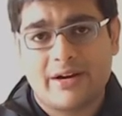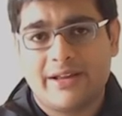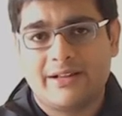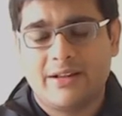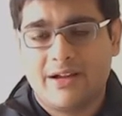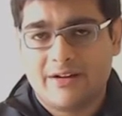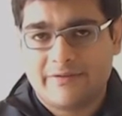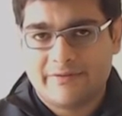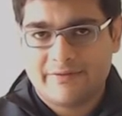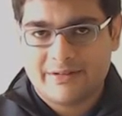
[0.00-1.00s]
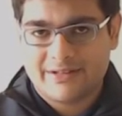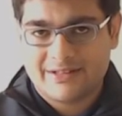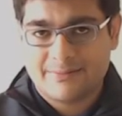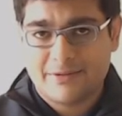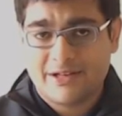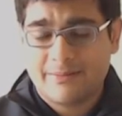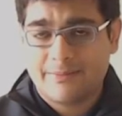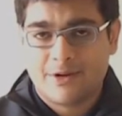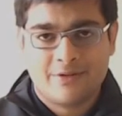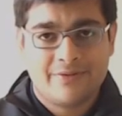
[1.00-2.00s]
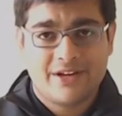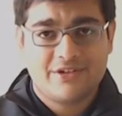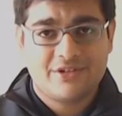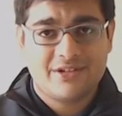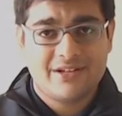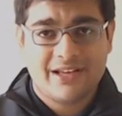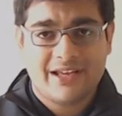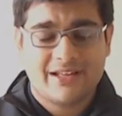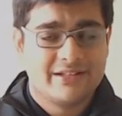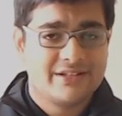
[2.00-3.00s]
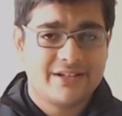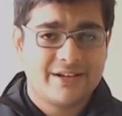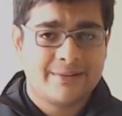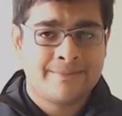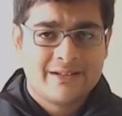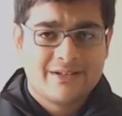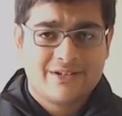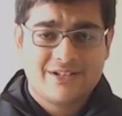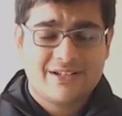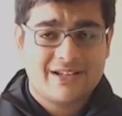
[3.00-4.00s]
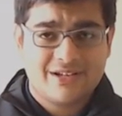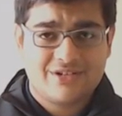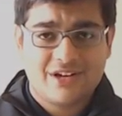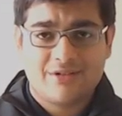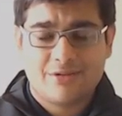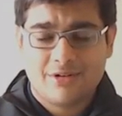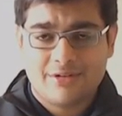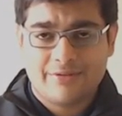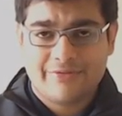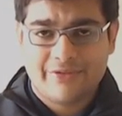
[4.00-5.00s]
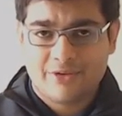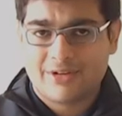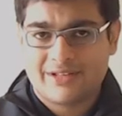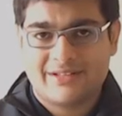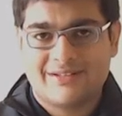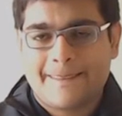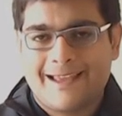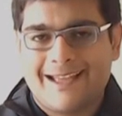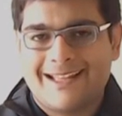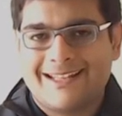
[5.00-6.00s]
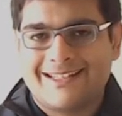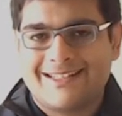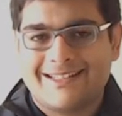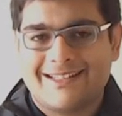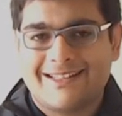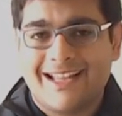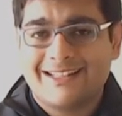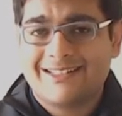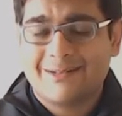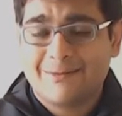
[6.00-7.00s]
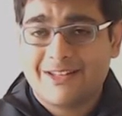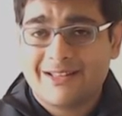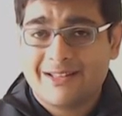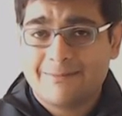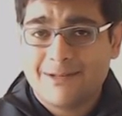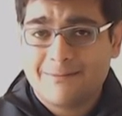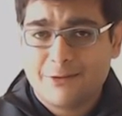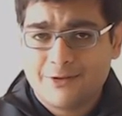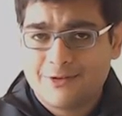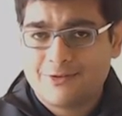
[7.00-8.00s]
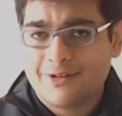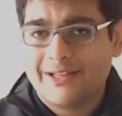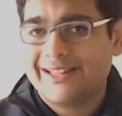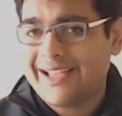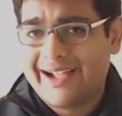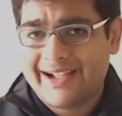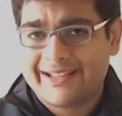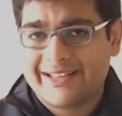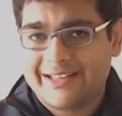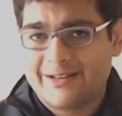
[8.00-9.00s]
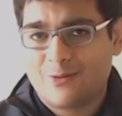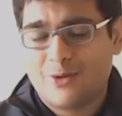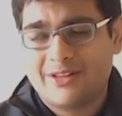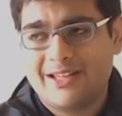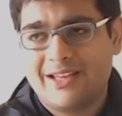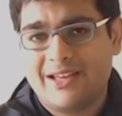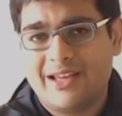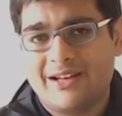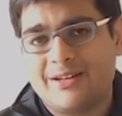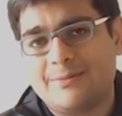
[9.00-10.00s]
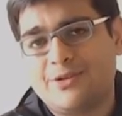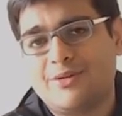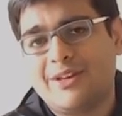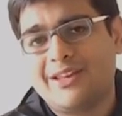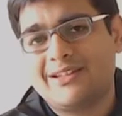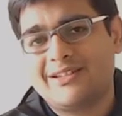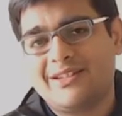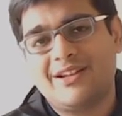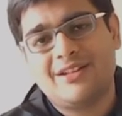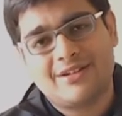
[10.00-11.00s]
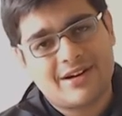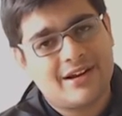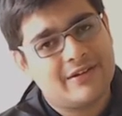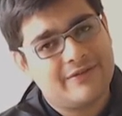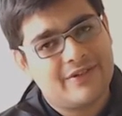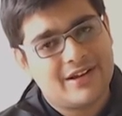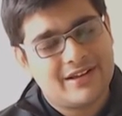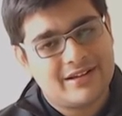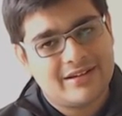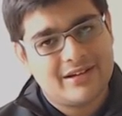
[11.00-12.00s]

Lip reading: a lot of discipline, motivation, and just a general focus. And that's something that people usually lack. And what they end up doing is the other kind of fun